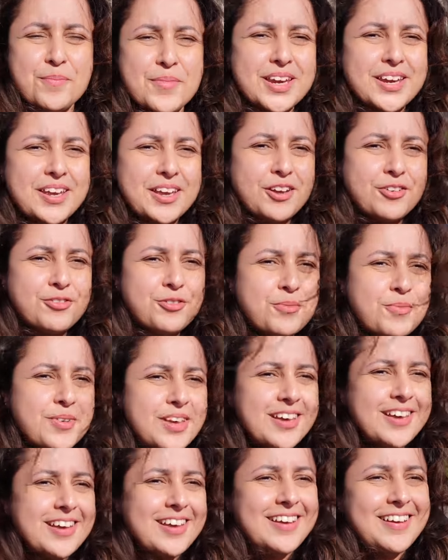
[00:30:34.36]
Minnie, for
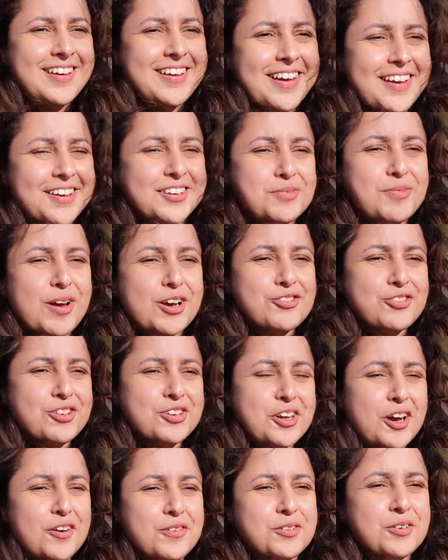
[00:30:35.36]
me, is special
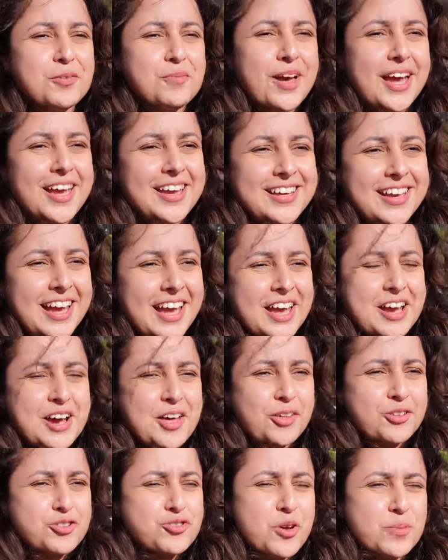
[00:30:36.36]
enough to make
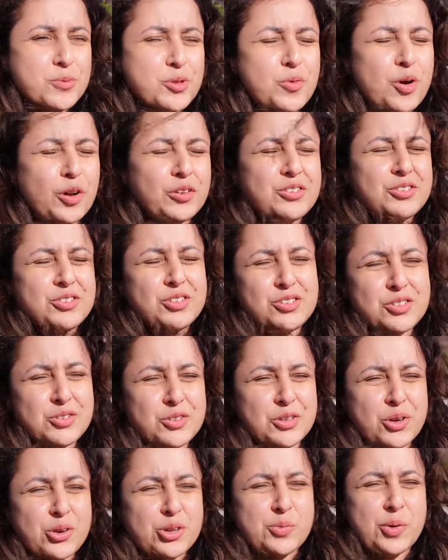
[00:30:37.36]
the trip to Walt Disney
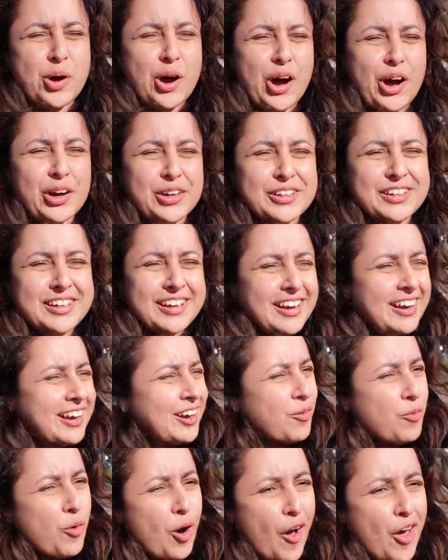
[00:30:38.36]
Studios Park
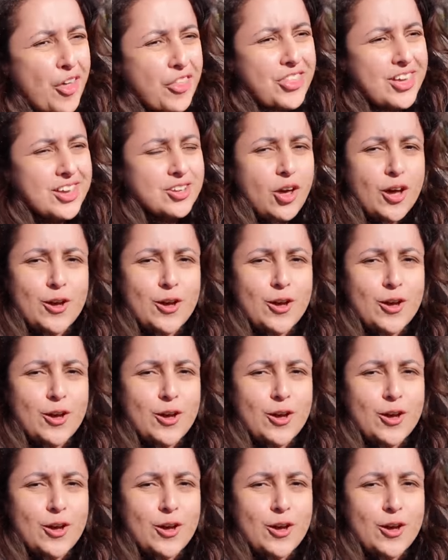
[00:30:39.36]
worth it.